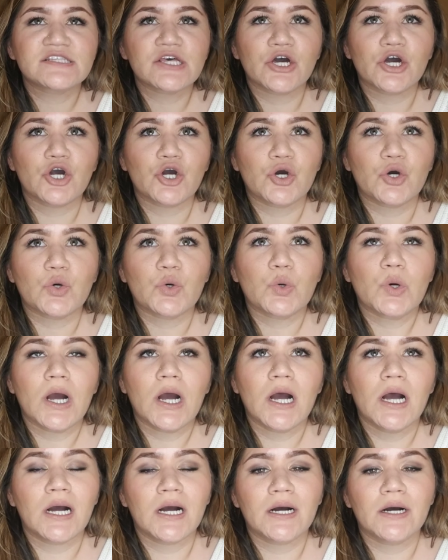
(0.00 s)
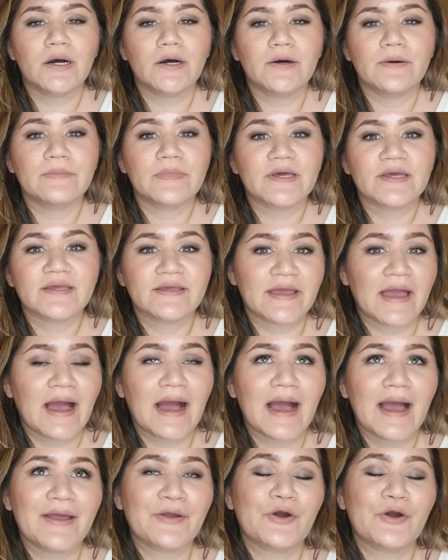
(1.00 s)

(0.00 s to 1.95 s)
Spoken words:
So, yeah,